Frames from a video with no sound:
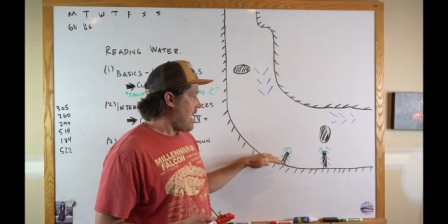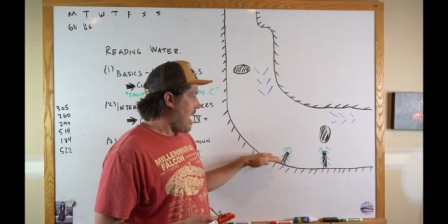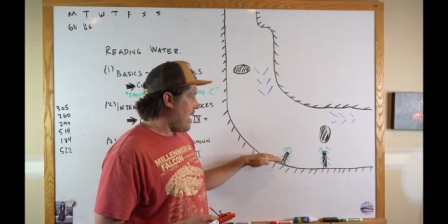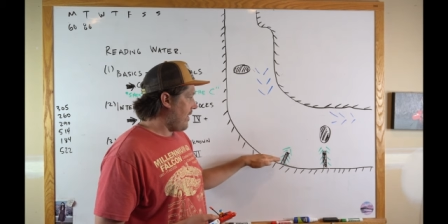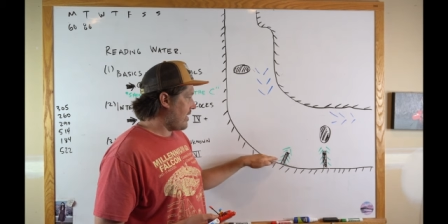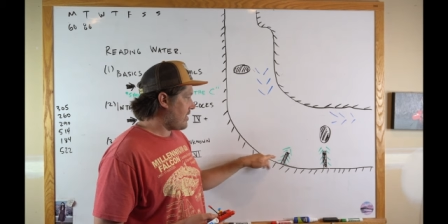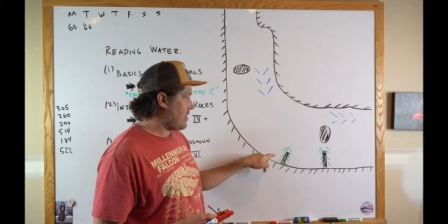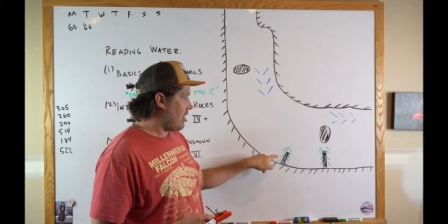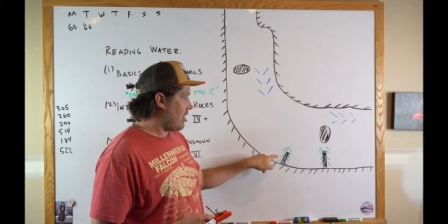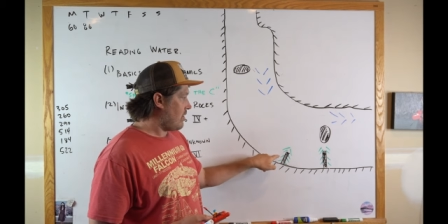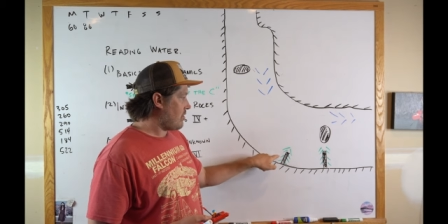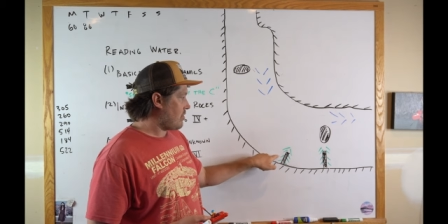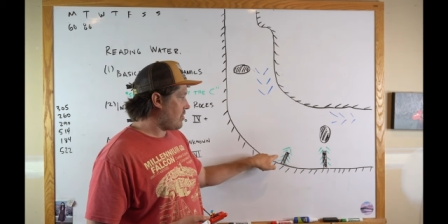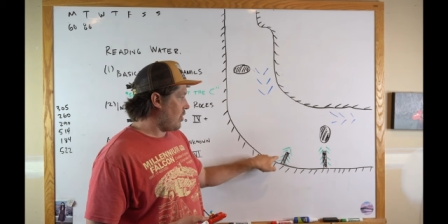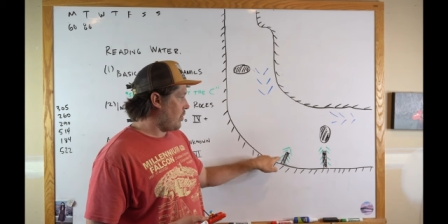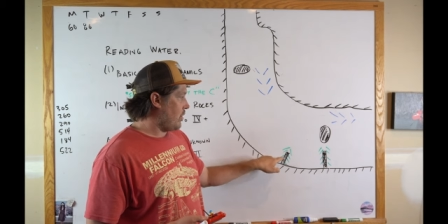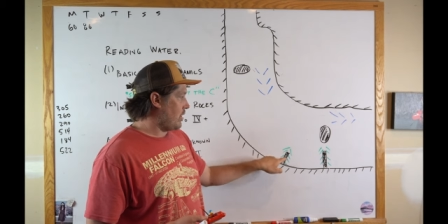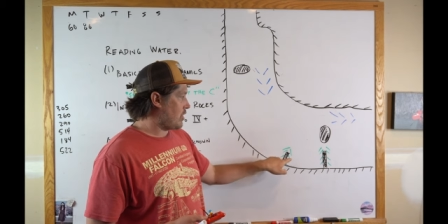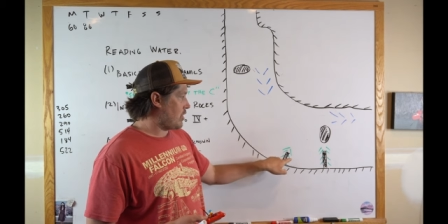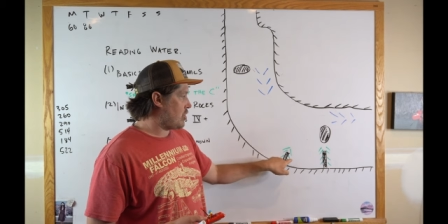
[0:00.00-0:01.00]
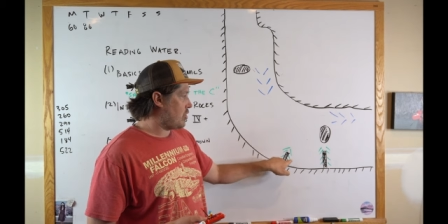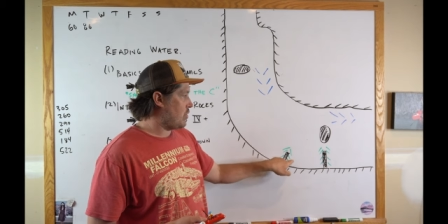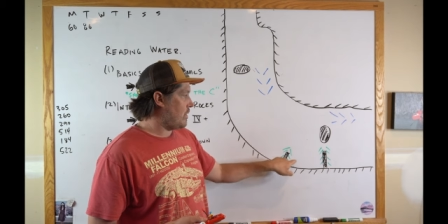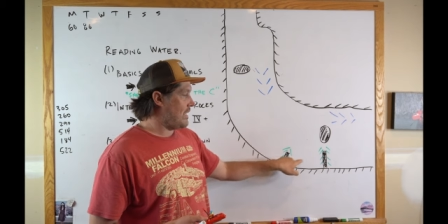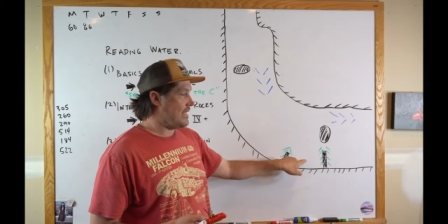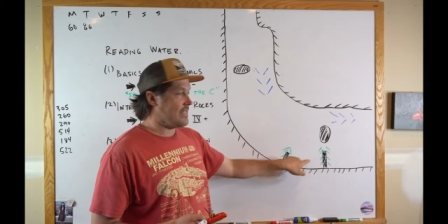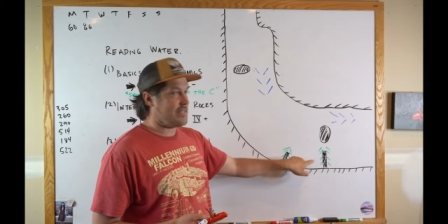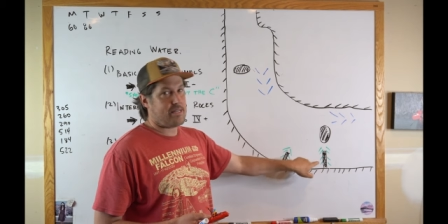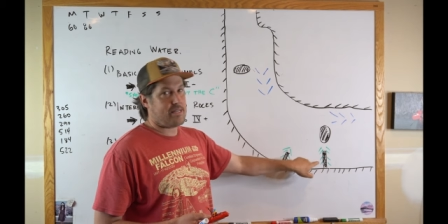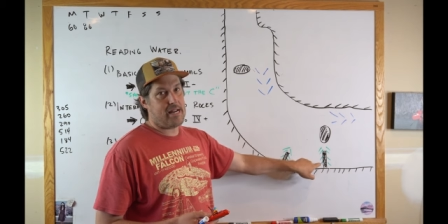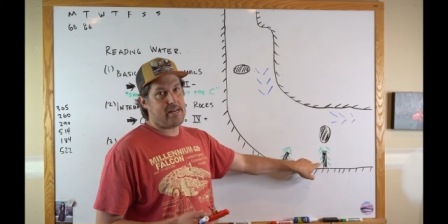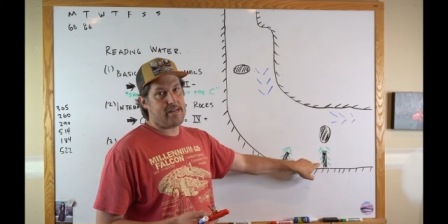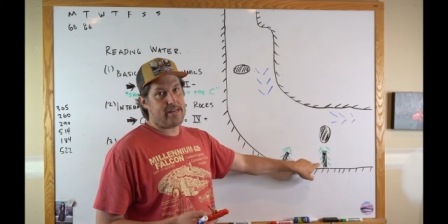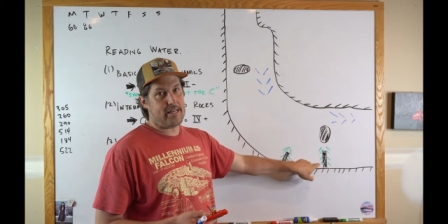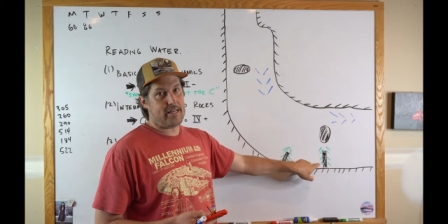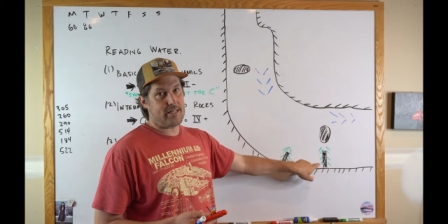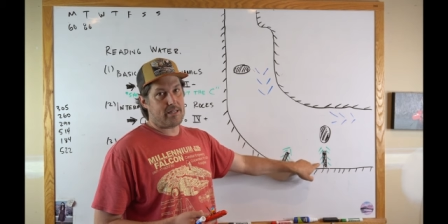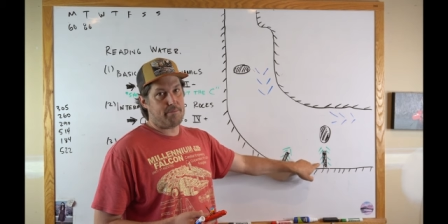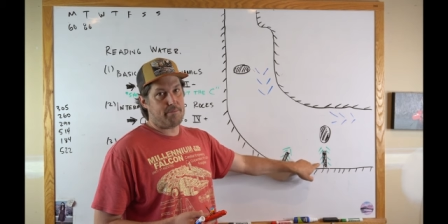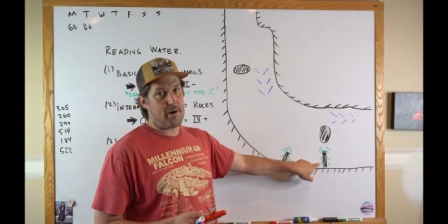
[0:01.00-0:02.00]
And that's also where trees tend to
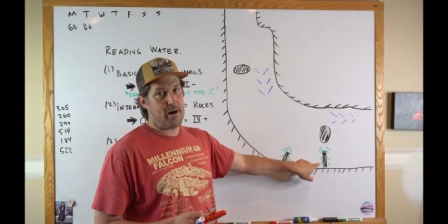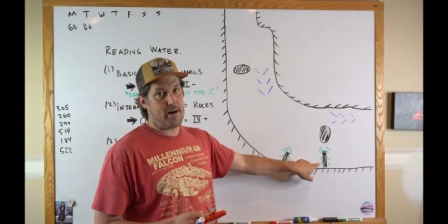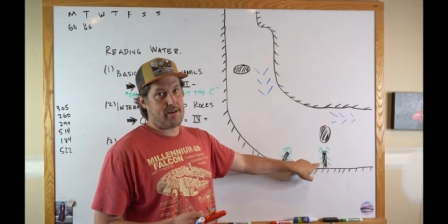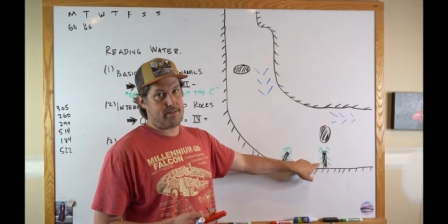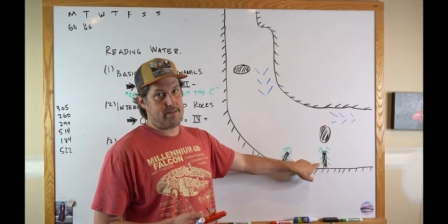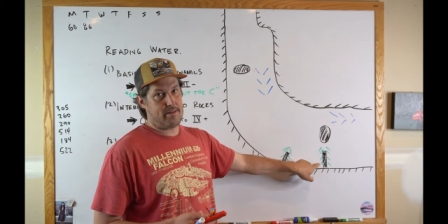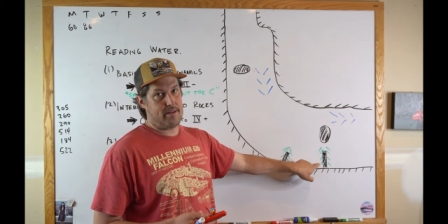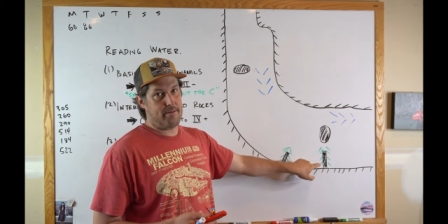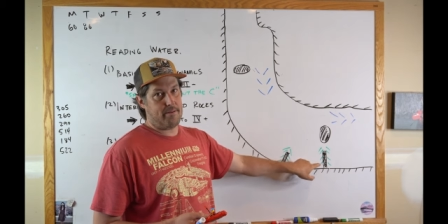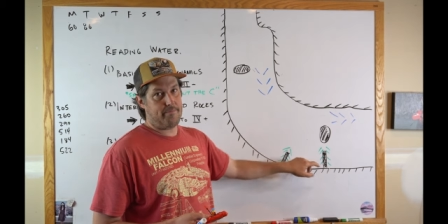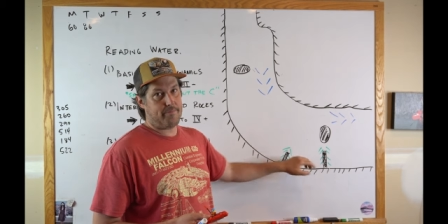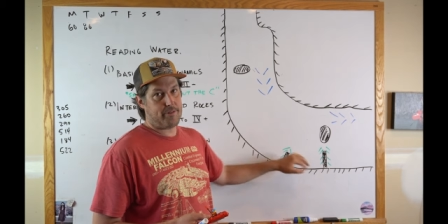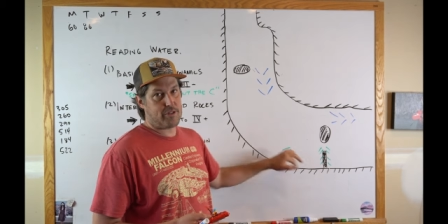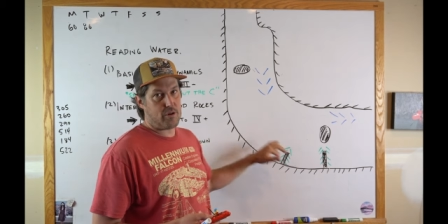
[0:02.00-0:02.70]
get deposited.